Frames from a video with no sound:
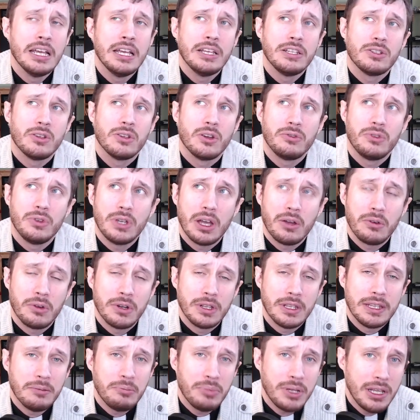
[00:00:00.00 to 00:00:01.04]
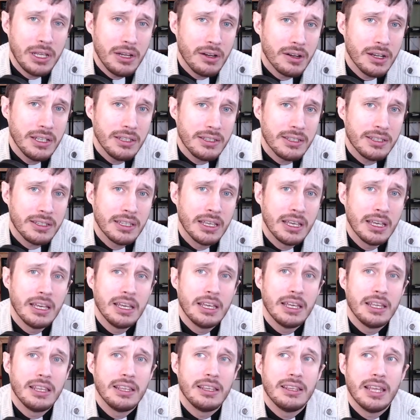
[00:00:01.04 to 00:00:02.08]
So if you get rid of the appearance,
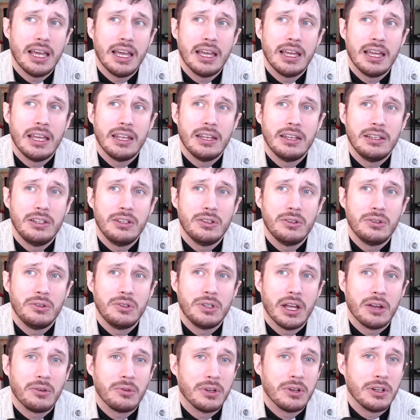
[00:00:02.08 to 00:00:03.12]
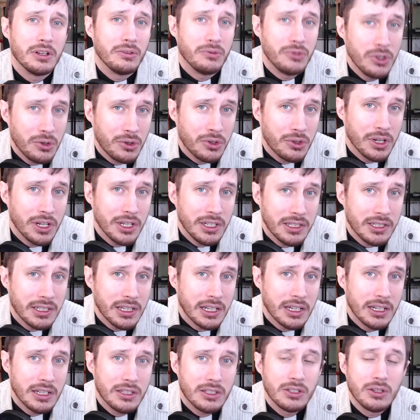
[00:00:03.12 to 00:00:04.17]
then you get rid of Eucharist,
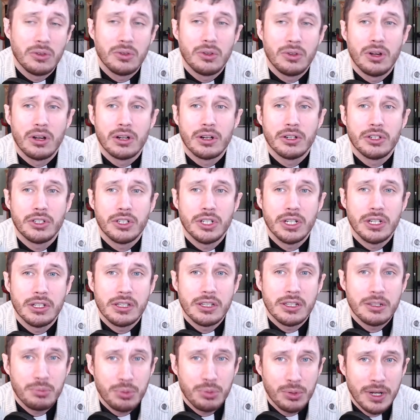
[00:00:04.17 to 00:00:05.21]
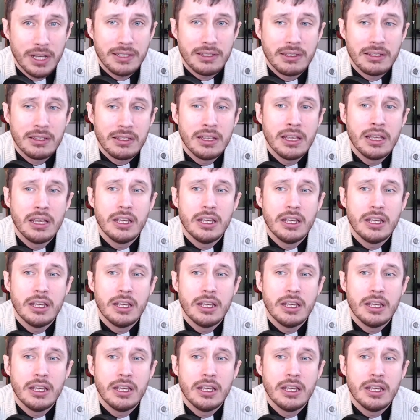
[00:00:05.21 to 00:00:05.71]
and it's no longer Jesus present.